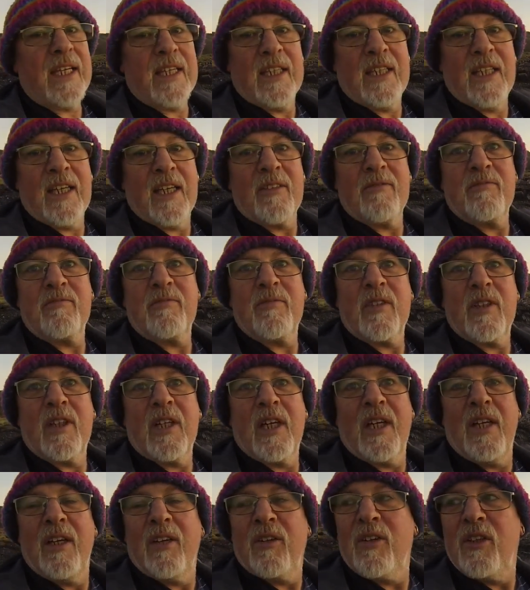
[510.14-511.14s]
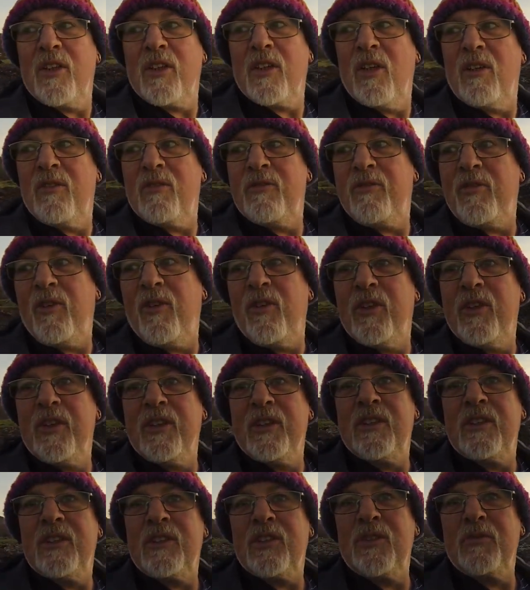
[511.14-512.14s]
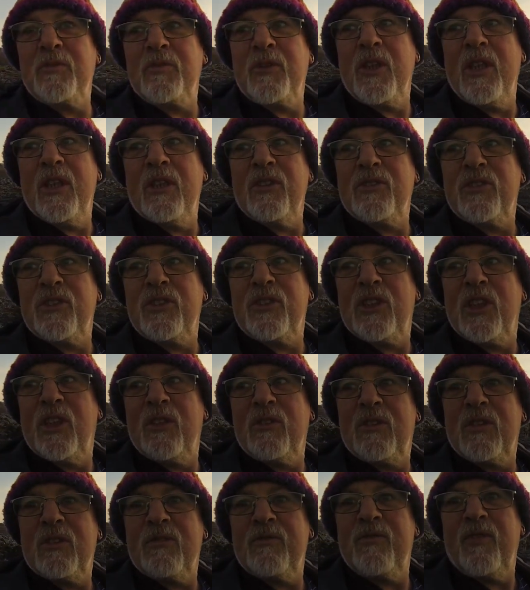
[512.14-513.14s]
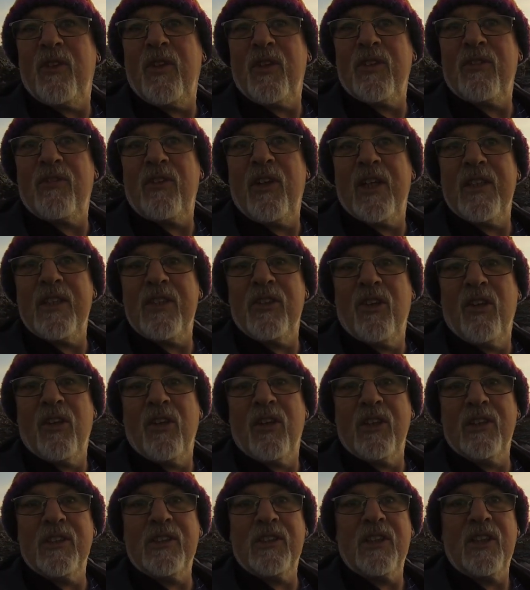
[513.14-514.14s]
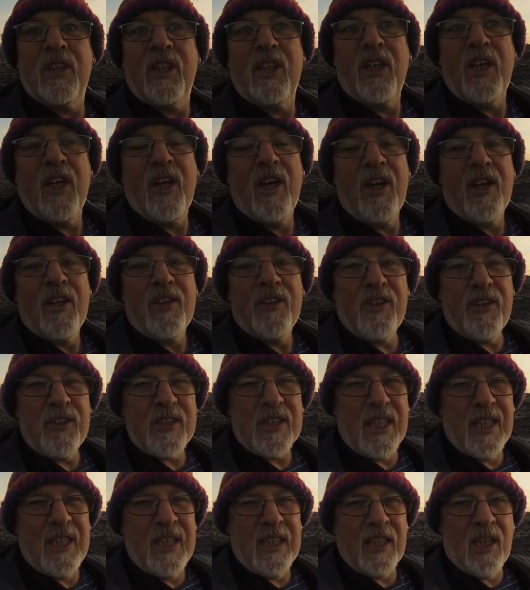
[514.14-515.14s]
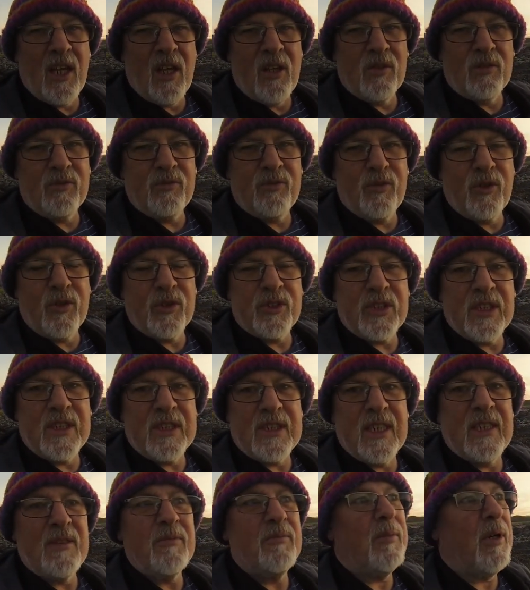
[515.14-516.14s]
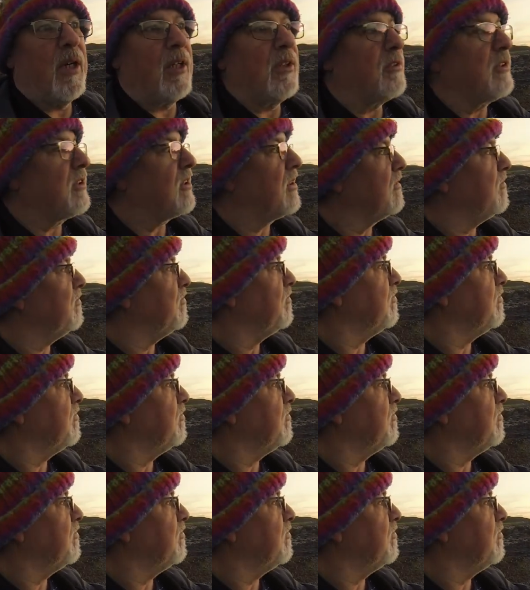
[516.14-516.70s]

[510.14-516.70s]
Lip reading: here, and I'm going to go and find something else to shoot farther around the island. There is a little old rusty tin boat